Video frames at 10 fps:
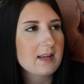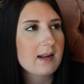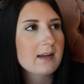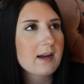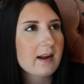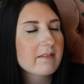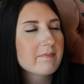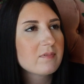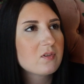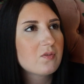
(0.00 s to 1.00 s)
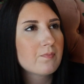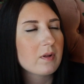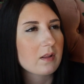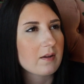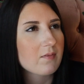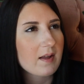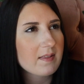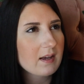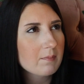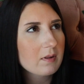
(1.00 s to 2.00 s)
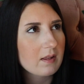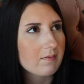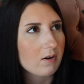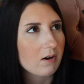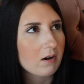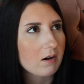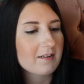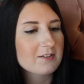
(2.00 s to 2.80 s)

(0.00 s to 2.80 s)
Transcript: And I kind of believe, I think I believe her.